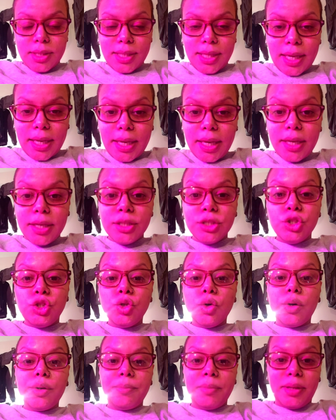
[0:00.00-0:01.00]
They get
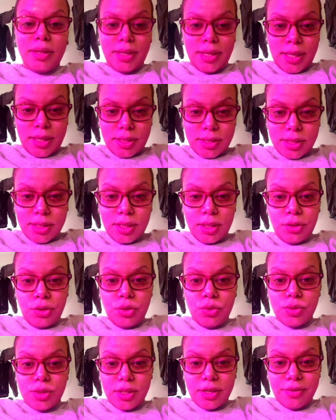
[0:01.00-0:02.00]
enjoyment out of
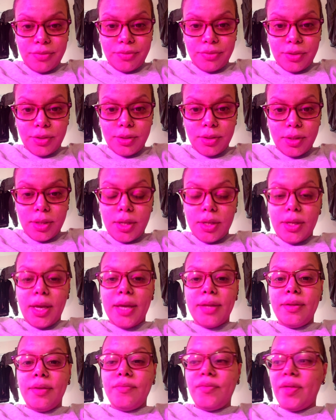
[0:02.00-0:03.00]
seeing you suffer,
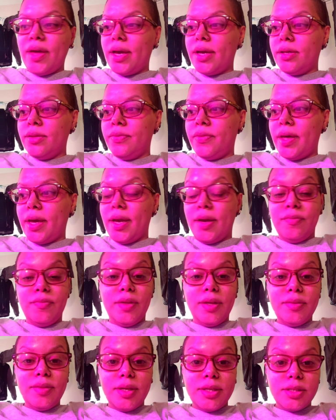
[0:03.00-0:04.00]
and
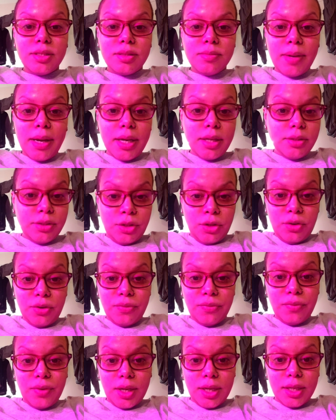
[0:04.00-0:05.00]
then they smile in your
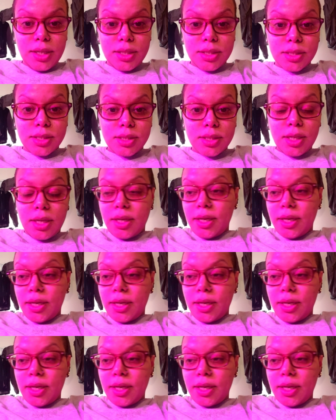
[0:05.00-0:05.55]
face,